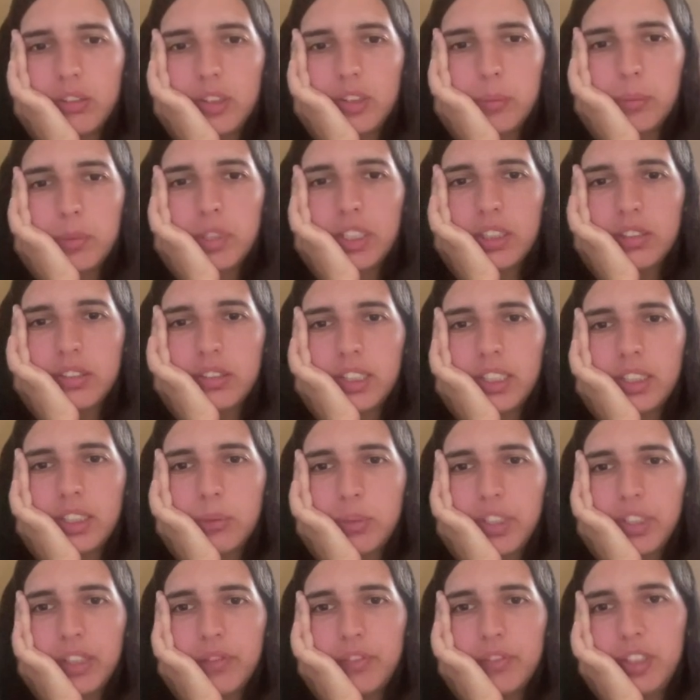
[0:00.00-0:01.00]
the black
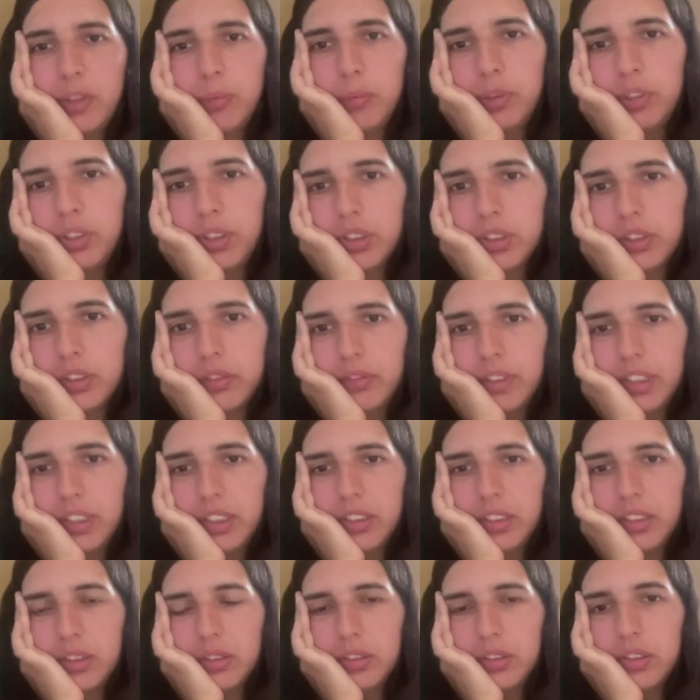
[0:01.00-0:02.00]
line, we have the empirical
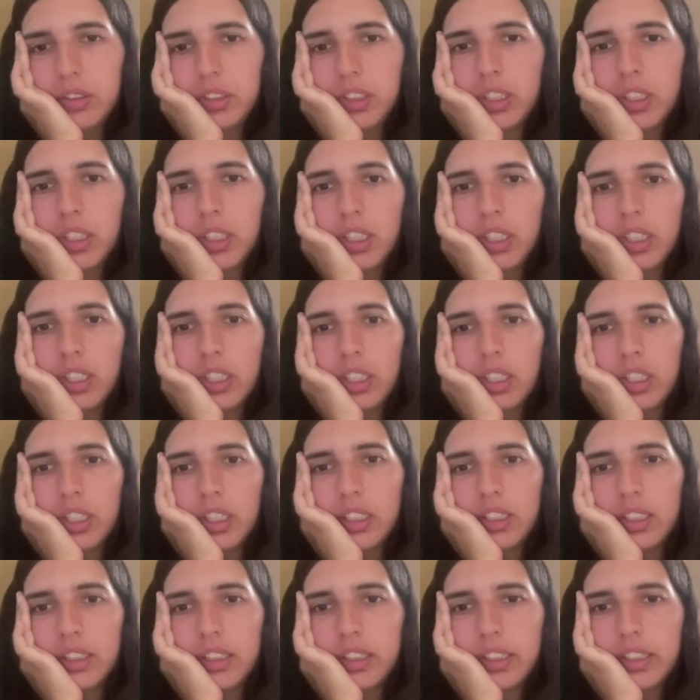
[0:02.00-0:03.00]
values.
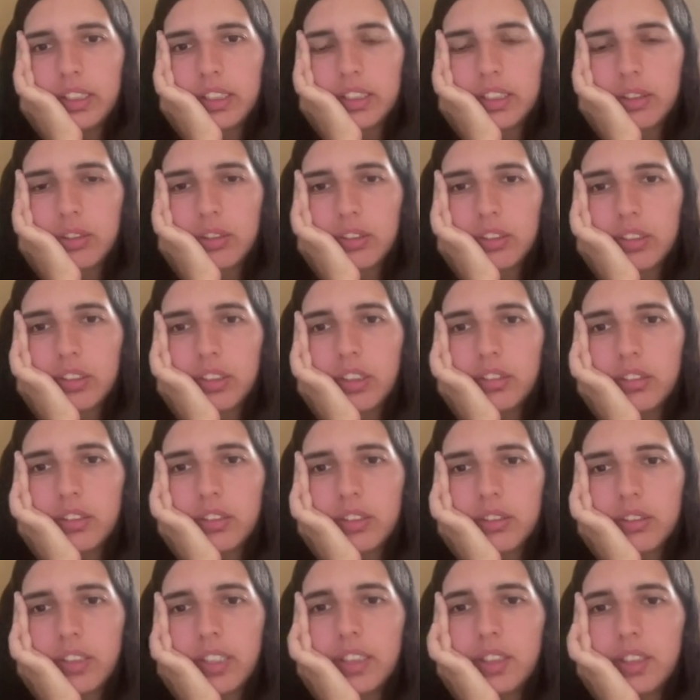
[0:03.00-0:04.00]
And then on the
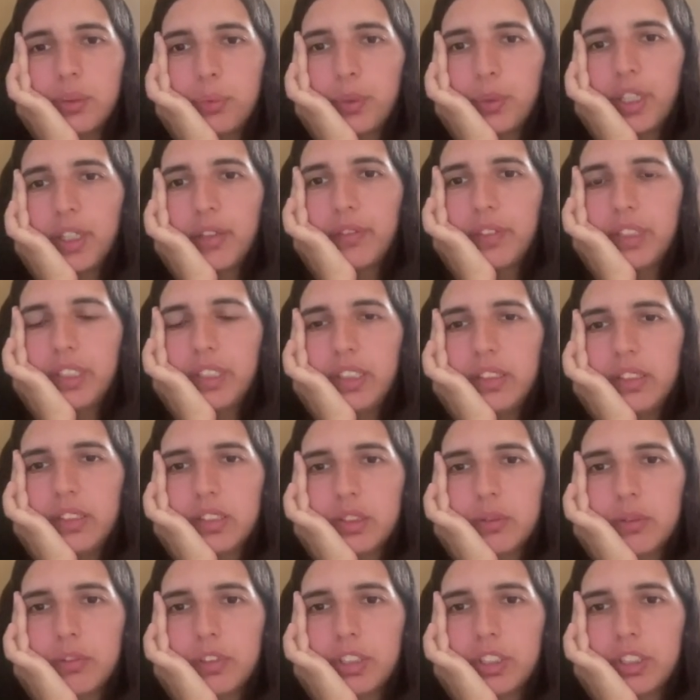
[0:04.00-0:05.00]
colored lines, we have the
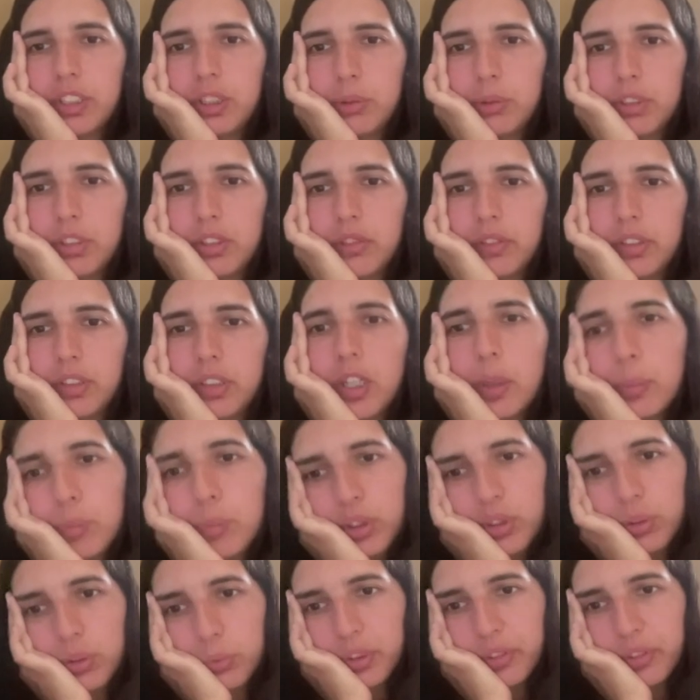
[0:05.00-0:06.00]
etas for each one of the
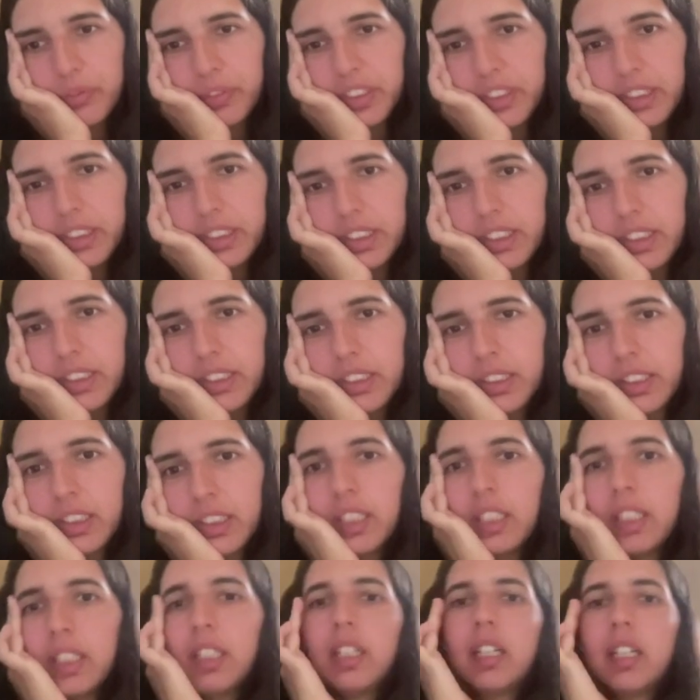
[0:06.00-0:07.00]
couples we fitted.
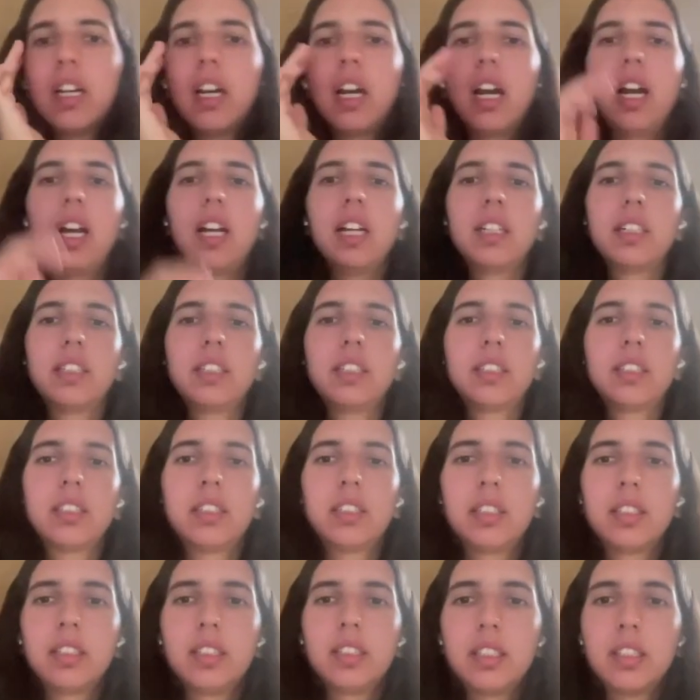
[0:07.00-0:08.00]
And
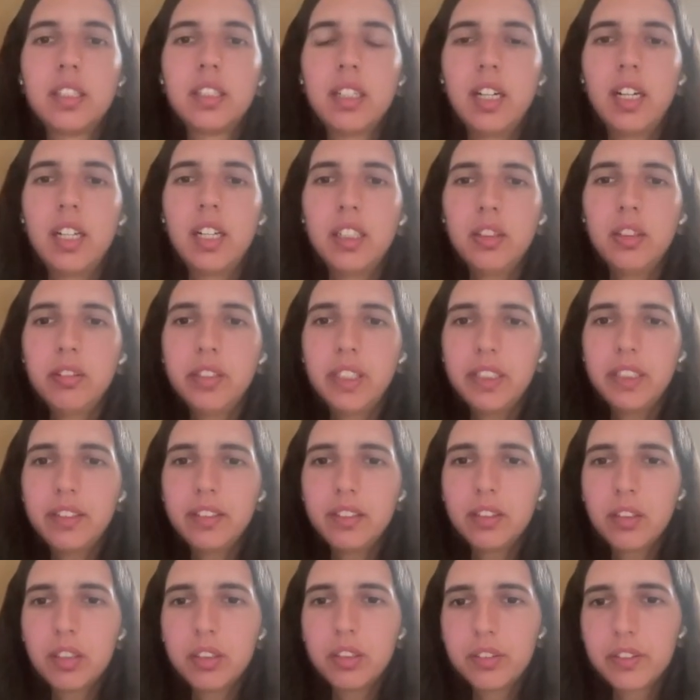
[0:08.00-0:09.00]
I know that
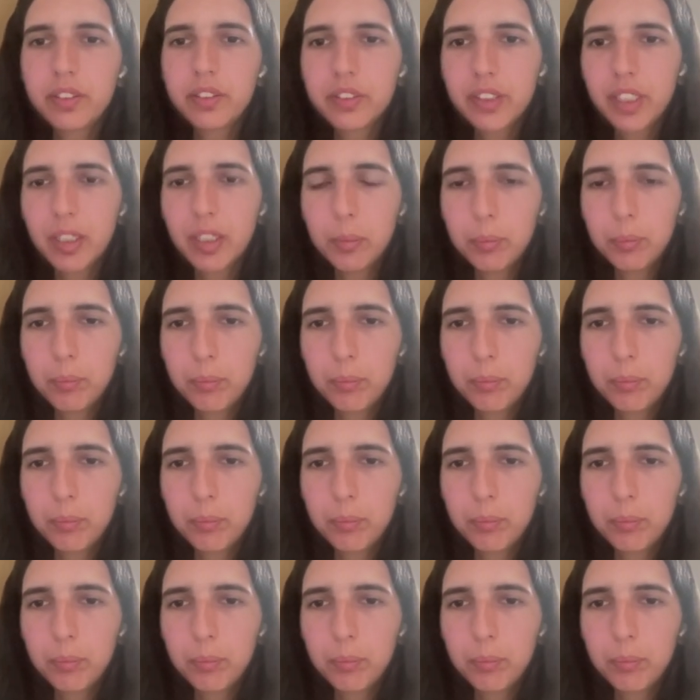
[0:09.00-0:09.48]
the colors